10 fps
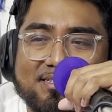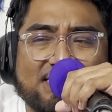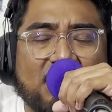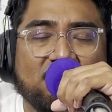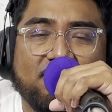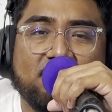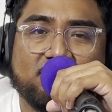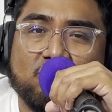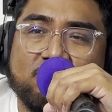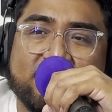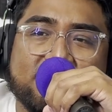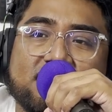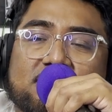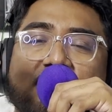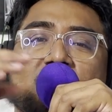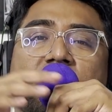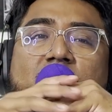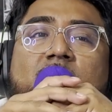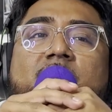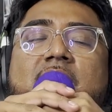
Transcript: Downfall of Djokovic, he's still the number one